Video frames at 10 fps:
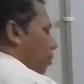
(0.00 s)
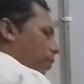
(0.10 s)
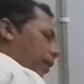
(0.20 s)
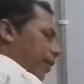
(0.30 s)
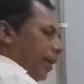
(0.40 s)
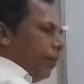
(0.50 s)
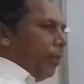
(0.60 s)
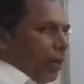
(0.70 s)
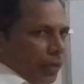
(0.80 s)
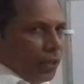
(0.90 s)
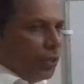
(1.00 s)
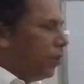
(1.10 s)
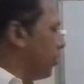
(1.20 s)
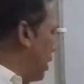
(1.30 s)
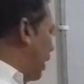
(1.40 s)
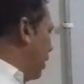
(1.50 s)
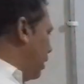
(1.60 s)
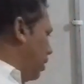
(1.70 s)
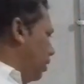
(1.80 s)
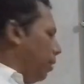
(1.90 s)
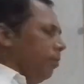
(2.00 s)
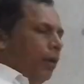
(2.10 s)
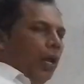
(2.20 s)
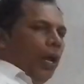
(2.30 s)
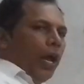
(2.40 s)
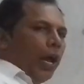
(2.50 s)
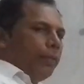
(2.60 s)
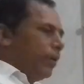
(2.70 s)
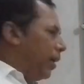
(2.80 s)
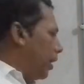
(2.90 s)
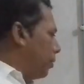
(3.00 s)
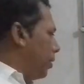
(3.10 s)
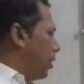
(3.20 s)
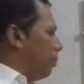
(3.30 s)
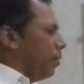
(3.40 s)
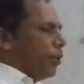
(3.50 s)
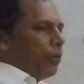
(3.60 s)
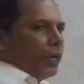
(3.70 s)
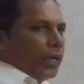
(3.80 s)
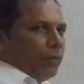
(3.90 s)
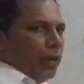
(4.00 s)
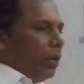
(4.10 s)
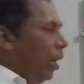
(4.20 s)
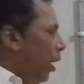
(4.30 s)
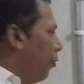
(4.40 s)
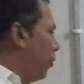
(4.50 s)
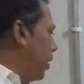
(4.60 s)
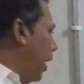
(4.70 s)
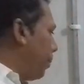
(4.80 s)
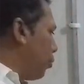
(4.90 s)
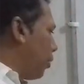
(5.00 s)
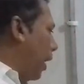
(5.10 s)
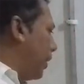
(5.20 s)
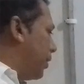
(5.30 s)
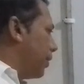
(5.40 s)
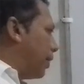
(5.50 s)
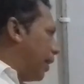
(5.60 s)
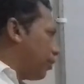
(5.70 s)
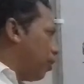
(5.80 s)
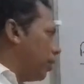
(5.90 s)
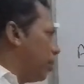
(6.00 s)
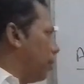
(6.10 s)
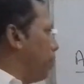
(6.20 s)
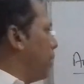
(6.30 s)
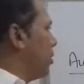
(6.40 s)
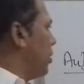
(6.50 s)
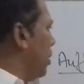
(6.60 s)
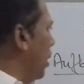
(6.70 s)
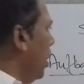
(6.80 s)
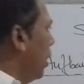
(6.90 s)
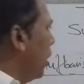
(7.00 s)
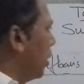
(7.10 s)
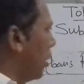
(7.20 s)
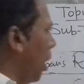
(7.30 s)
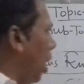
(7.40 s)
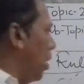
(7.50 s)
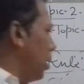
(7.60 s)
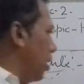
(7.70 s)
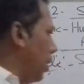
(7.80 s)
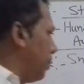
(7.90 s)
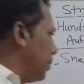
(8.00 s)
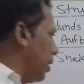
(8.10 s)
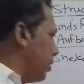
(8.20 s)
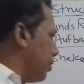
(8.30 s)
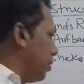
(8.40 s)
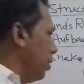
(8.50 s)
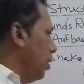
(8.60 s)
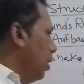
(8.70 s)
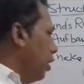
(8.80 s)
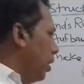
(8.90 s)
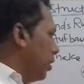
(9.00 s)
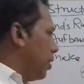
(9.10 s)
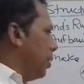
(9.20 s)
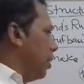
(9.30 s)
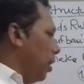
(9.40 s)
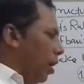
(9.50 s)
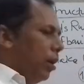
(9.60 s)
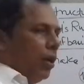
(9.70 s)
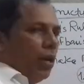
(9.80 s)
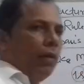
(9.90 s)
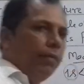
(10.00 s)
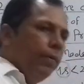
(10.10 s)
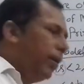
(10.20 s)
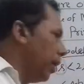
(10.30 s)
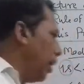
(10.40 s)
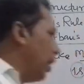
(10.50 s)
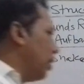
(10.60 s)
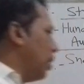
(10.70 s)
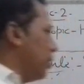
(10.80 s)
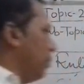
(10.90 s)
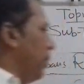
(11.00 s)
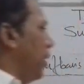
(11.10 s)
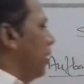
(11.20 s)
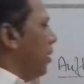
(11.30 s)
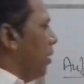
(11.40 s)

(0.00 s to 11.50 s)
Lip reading: One element is scandium having atomic number 21. We have to write its electronic configuration in the order of this, increasing order of energy